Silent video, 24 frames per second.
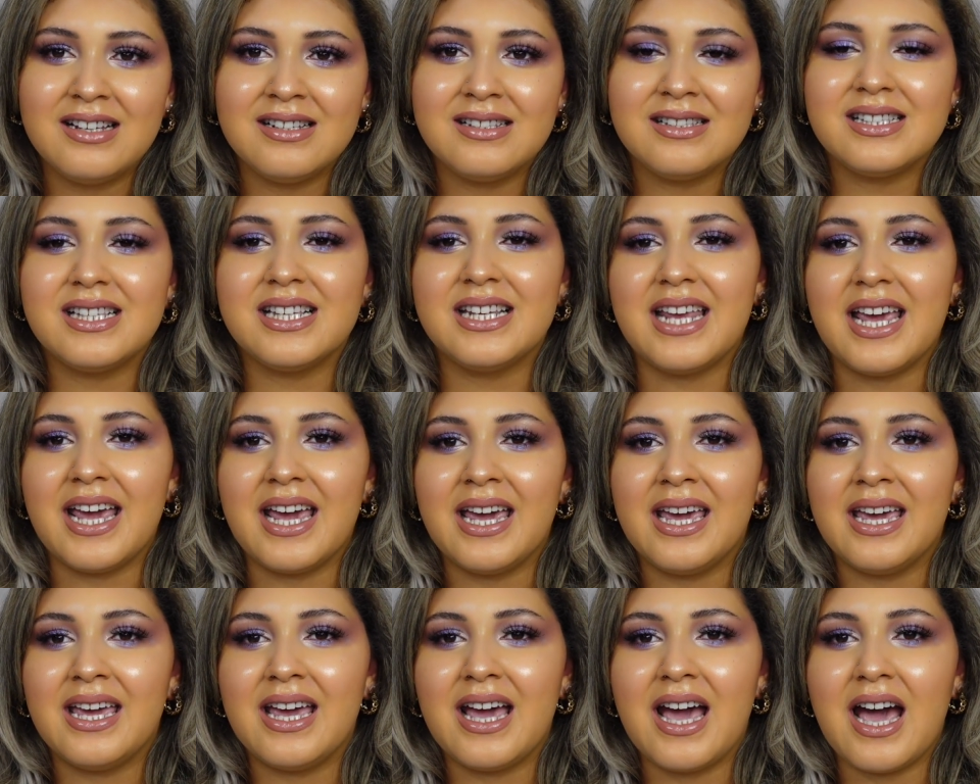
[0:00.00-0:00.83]

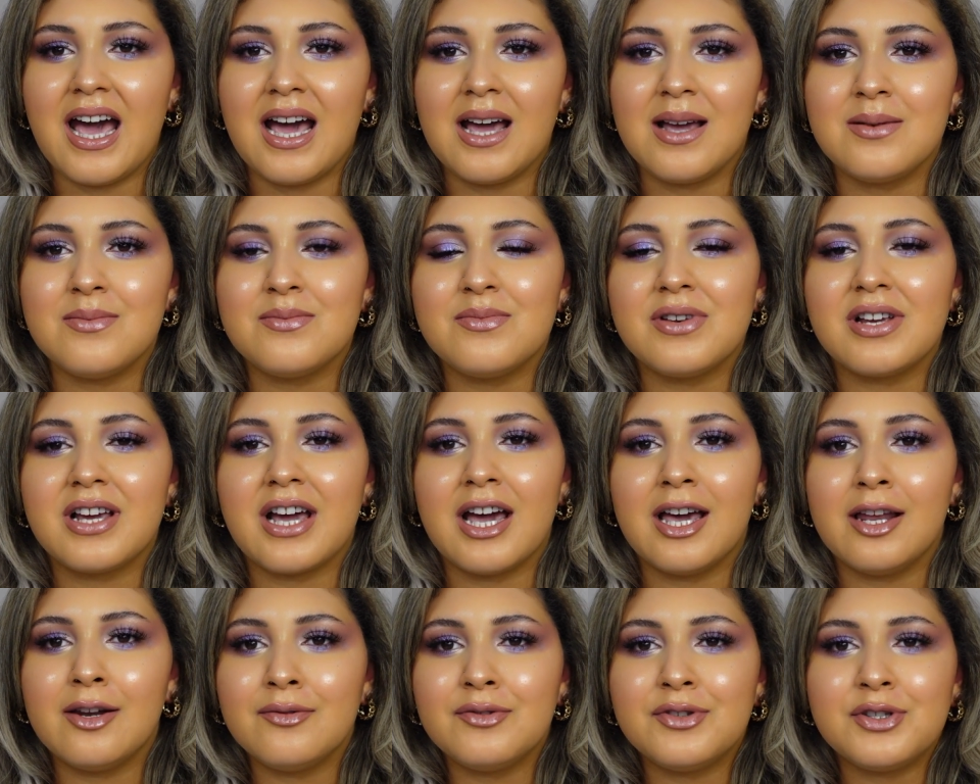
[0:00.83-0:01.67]
Today I'm
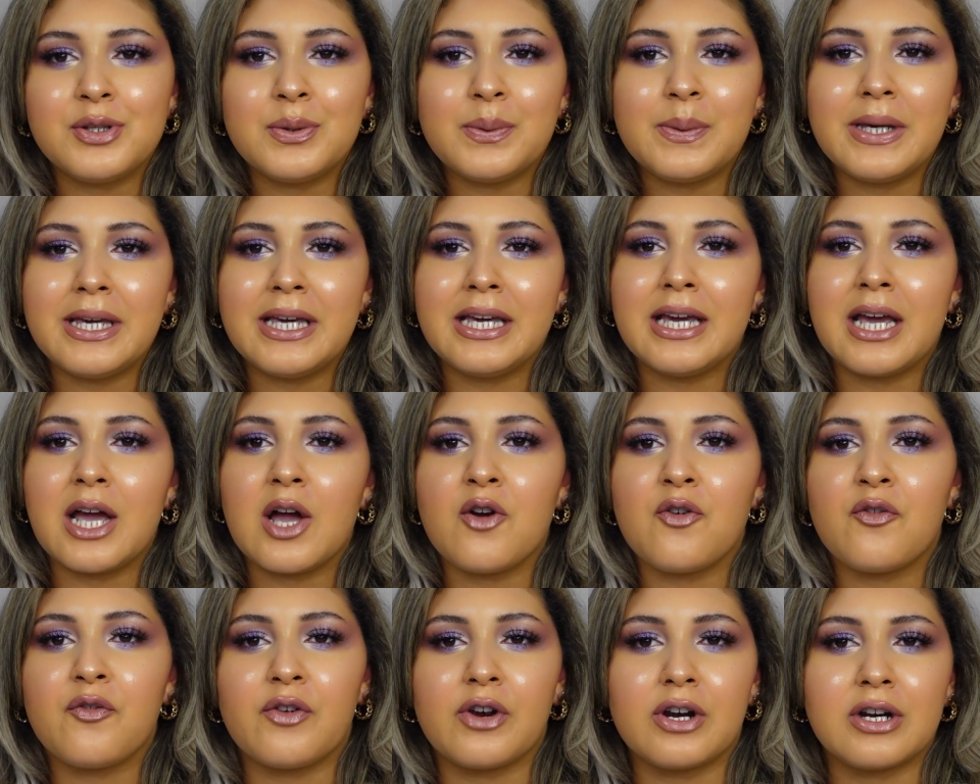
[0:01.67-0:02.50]
kind of doing a
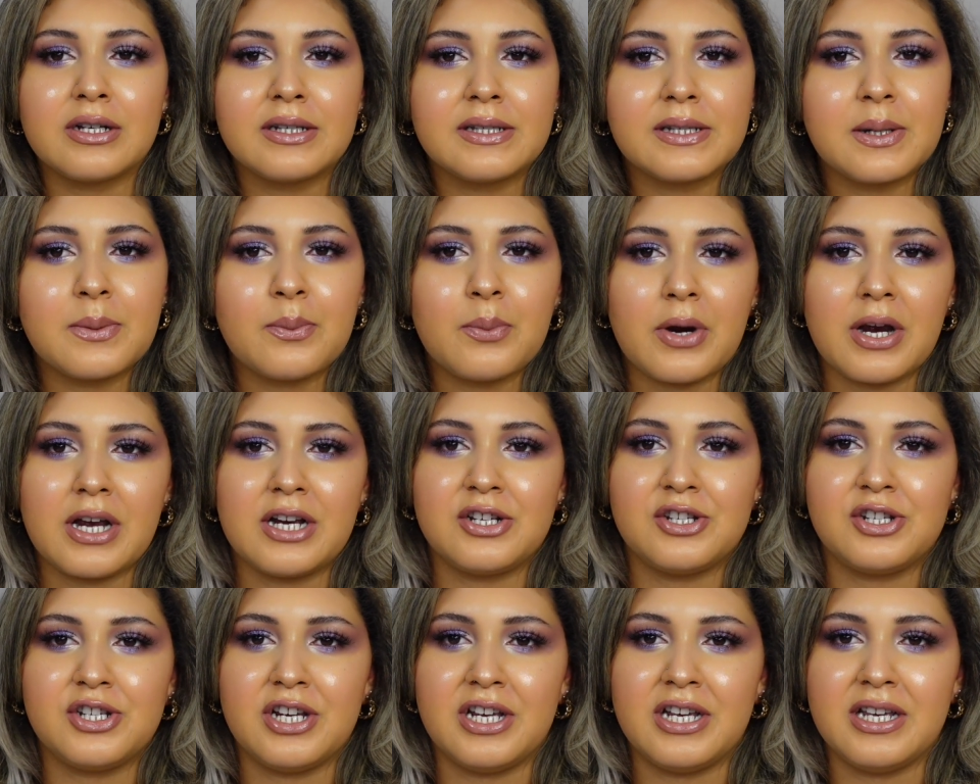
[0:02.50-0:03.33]
first
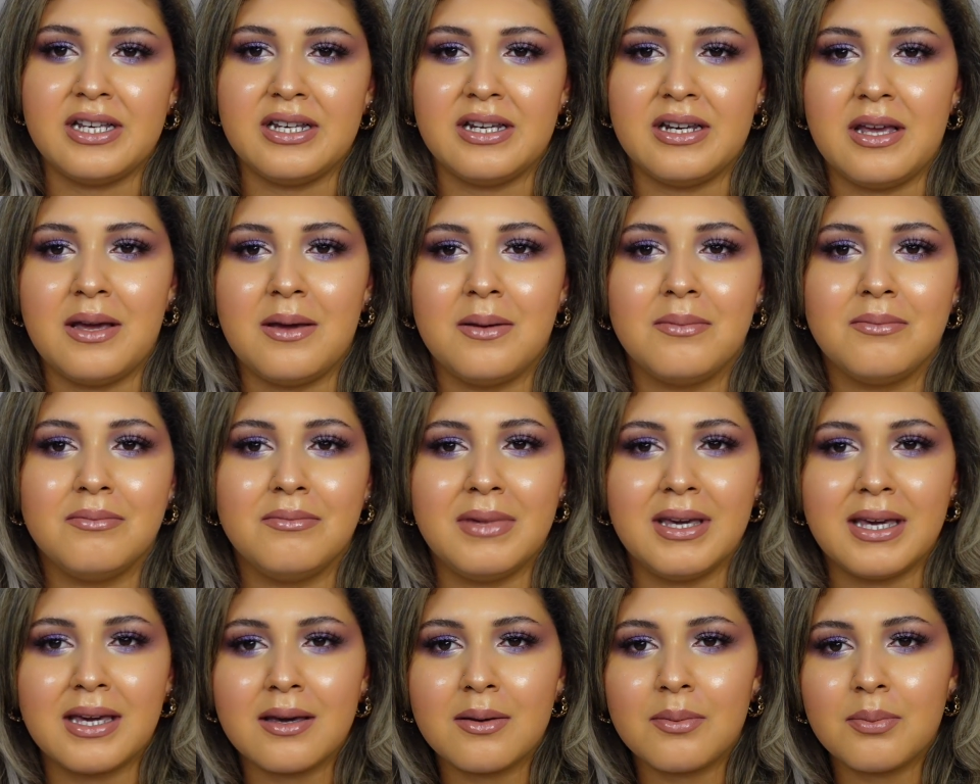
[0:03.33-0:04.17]
impression
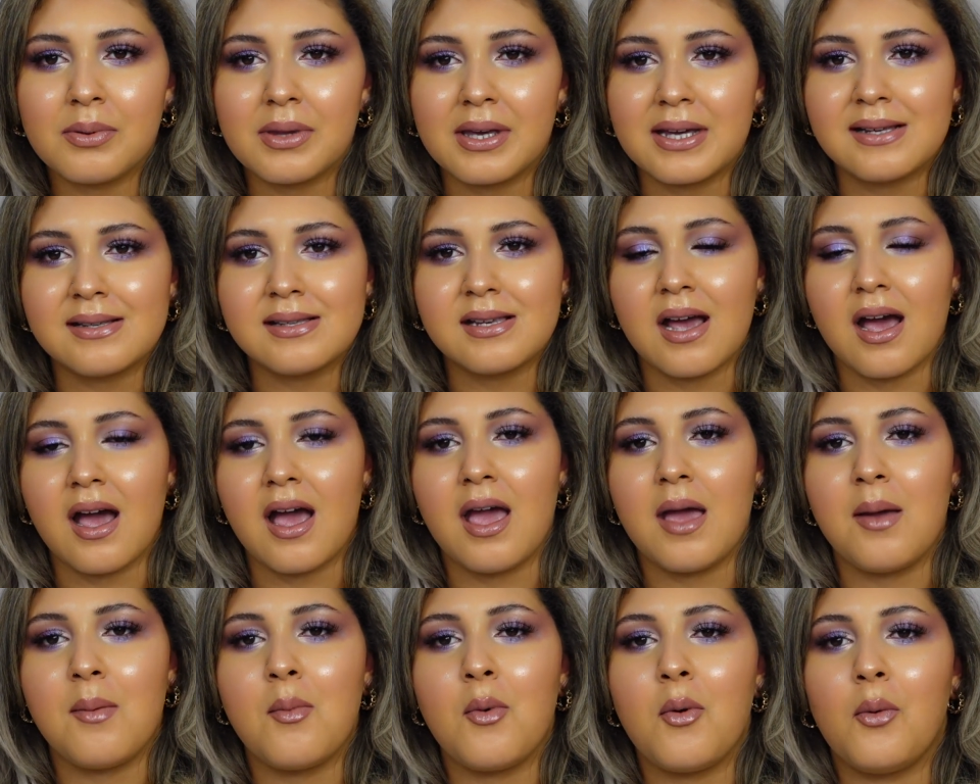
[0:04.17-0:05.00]
makeup
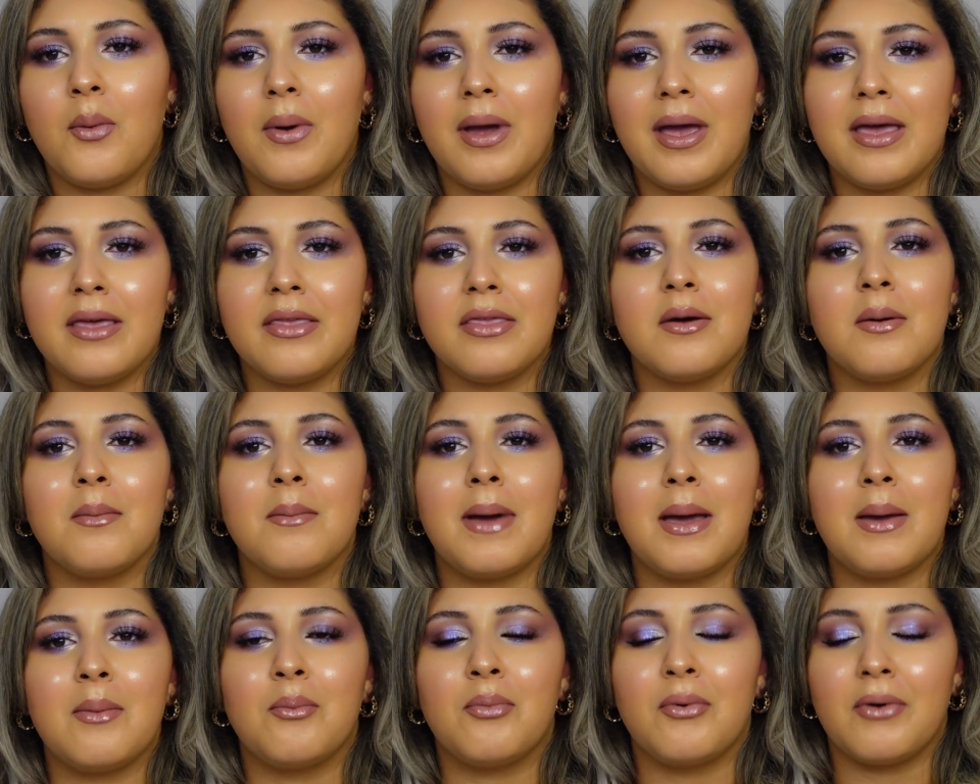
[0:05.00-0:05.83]
playtime with
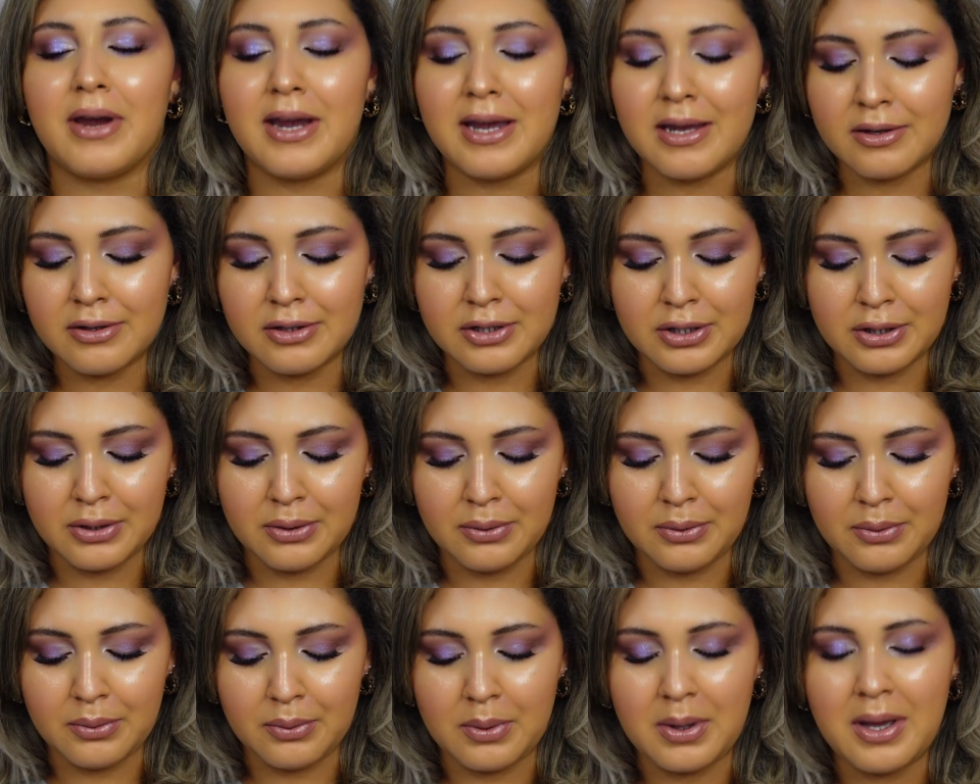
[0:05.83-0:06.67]
my brand
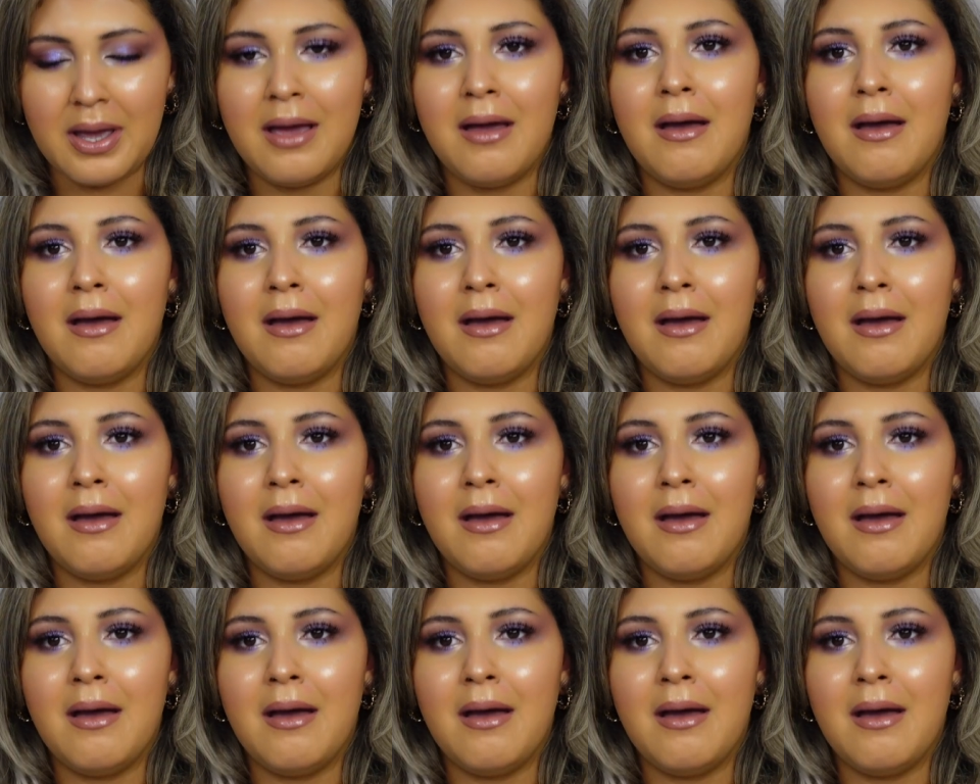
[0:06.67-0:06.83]
new